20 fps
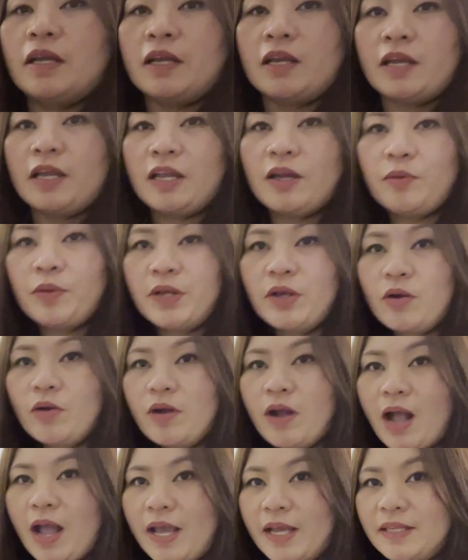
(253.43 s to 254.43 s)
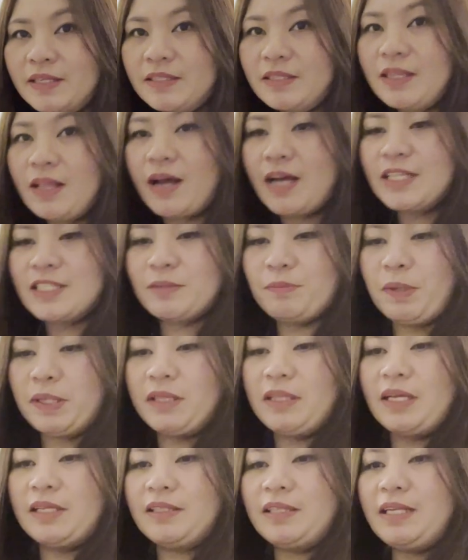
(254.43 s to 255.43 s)
Here we go guys. Last
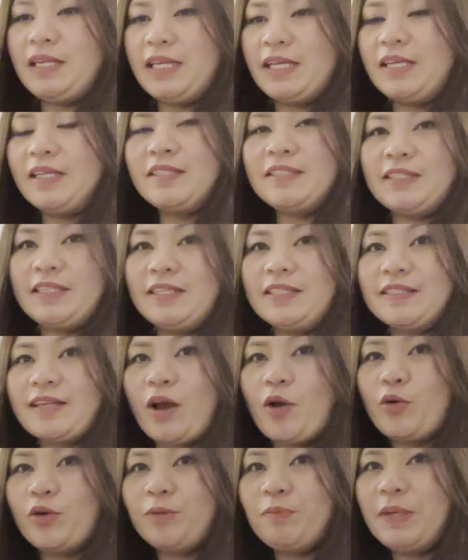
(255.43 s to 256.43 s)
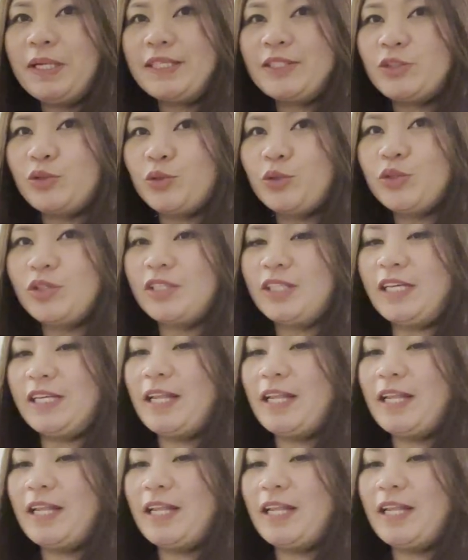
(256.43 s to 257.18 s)
but not the least is our beetroot na